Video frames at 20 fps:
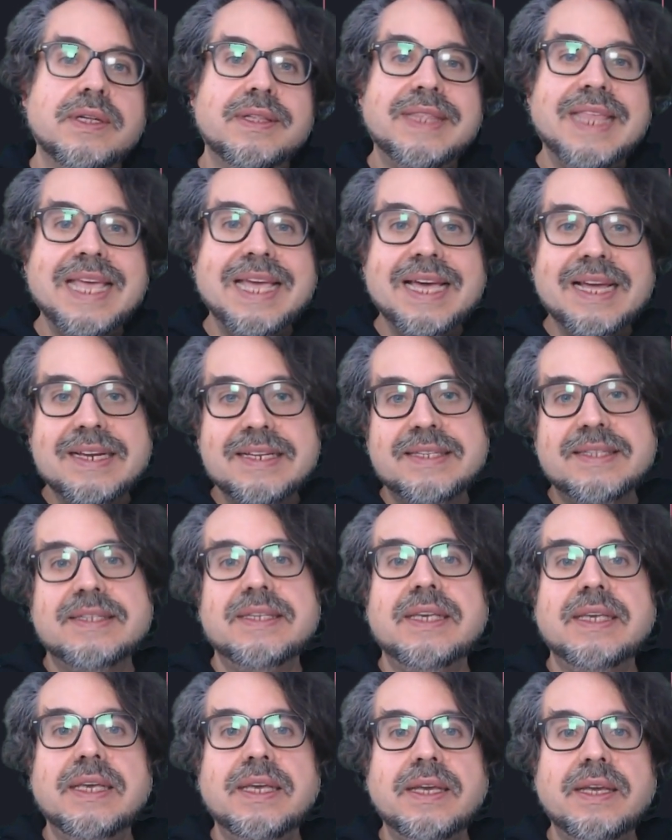They can
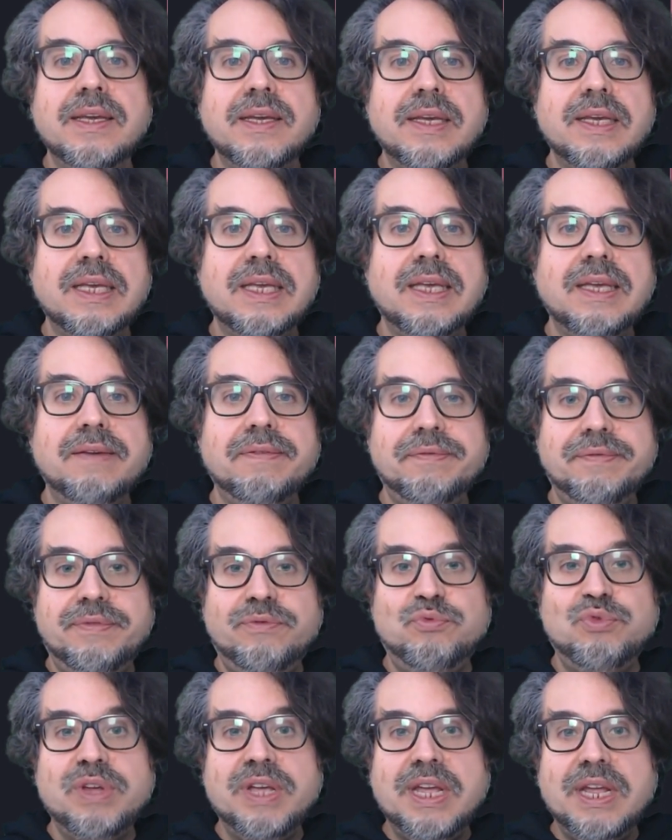see if
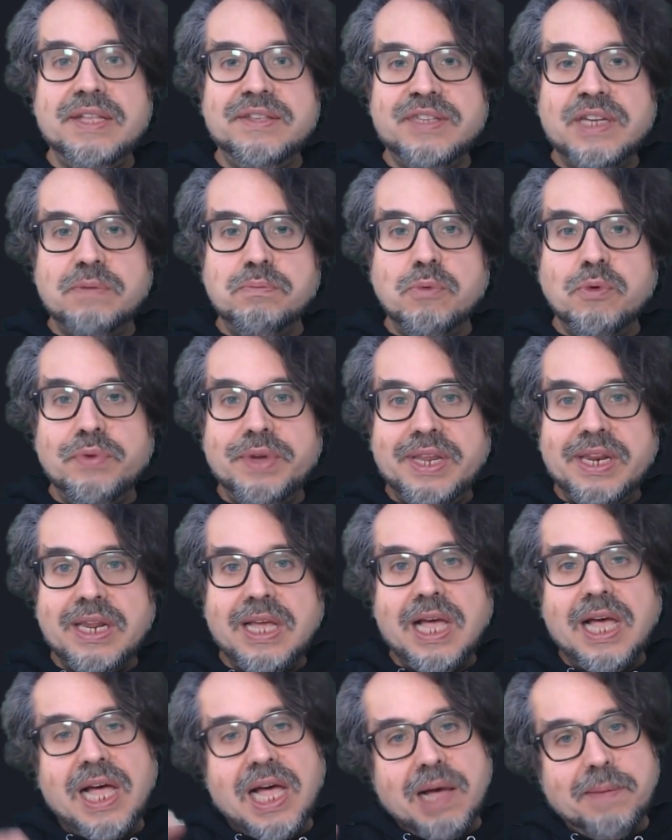trades are moving
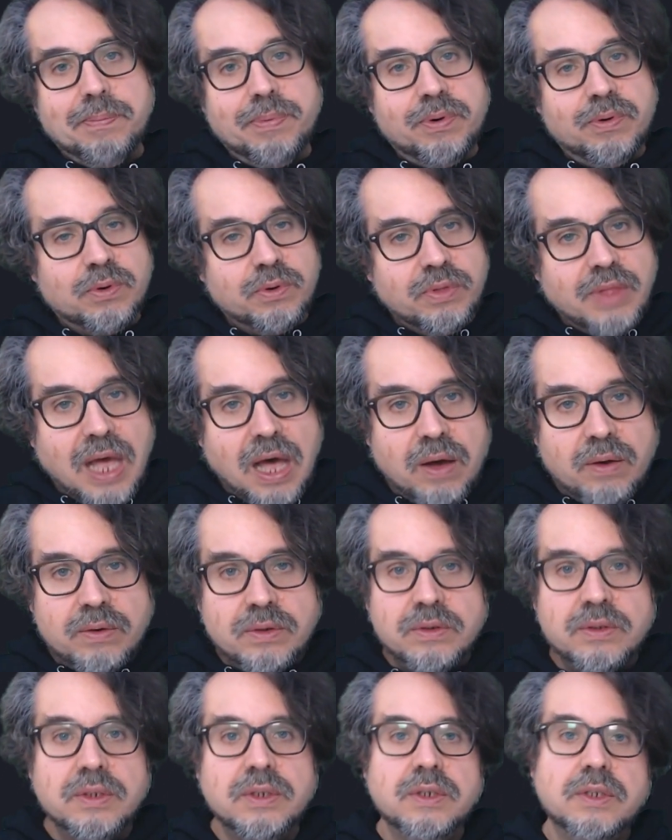up or
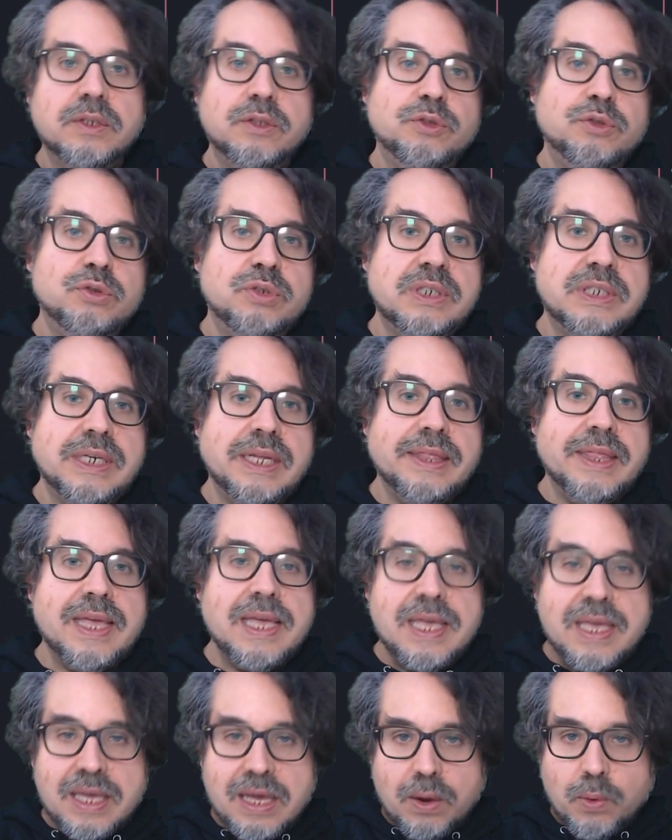down during the
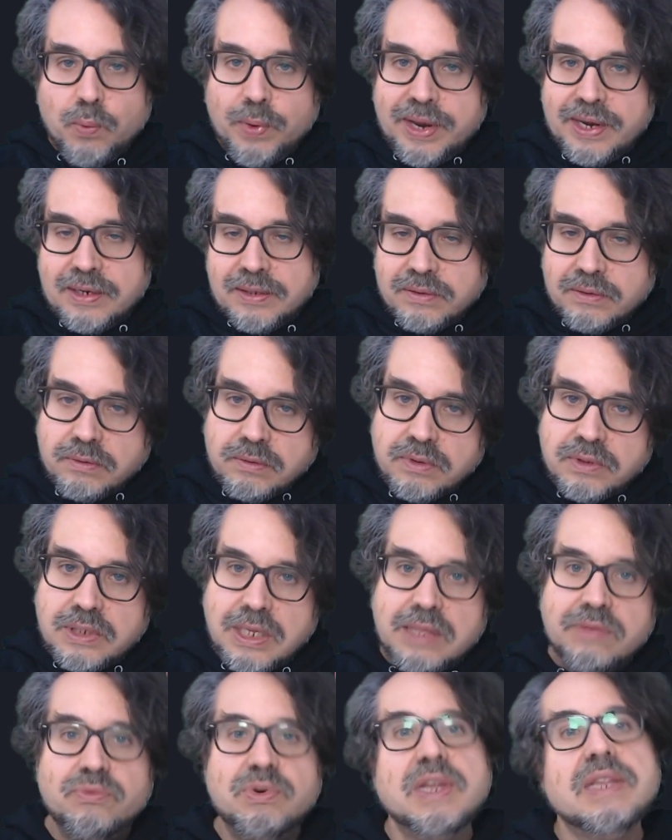day and when
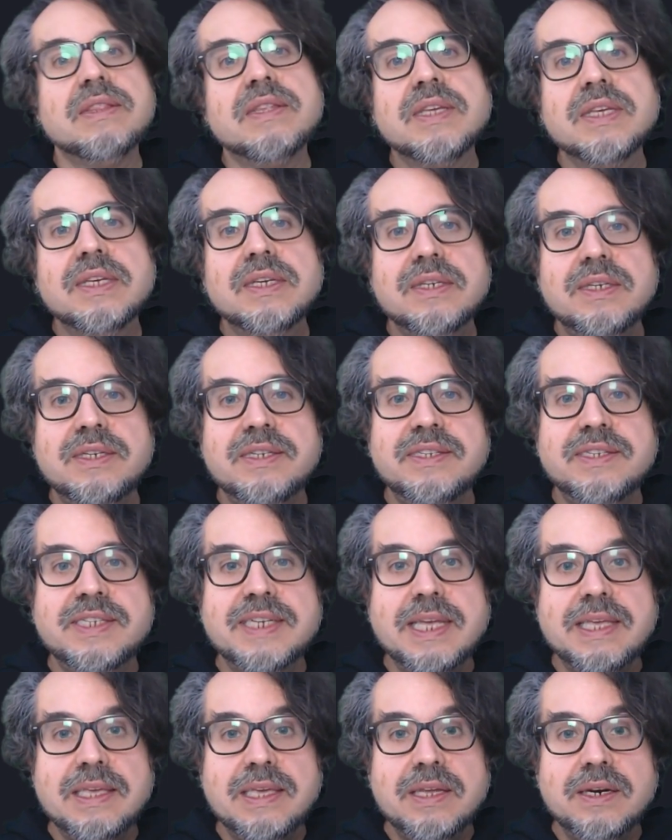the trend is
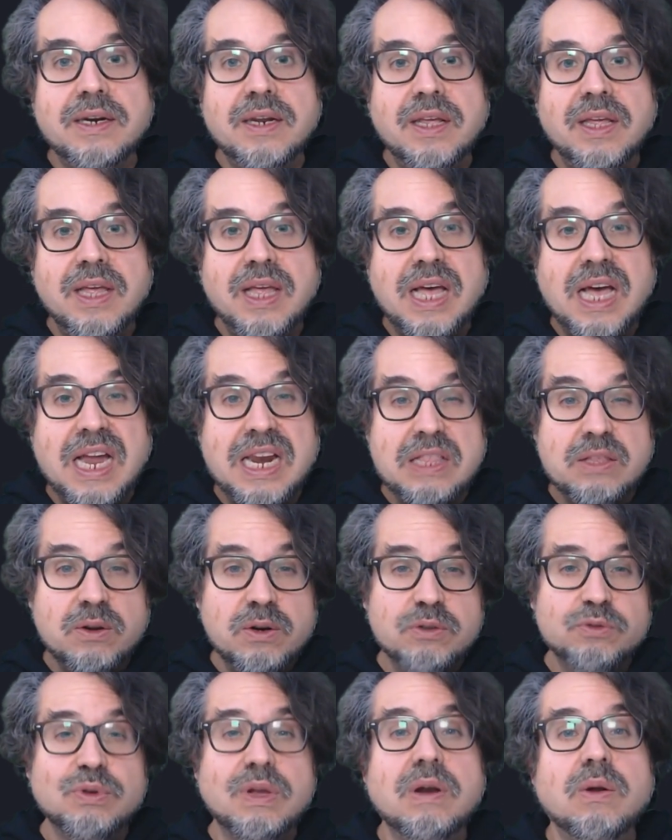changing. And it
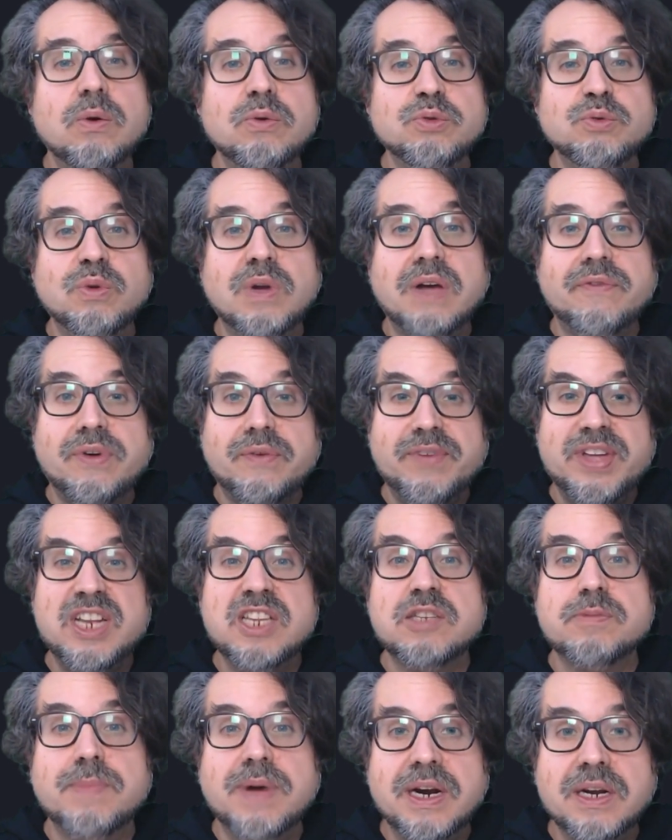also allows to have a
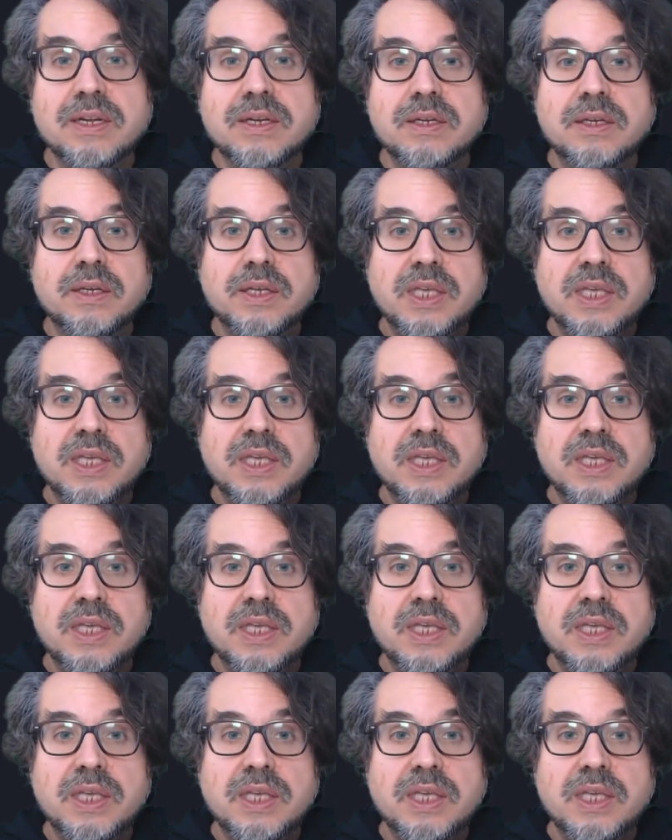benchmark.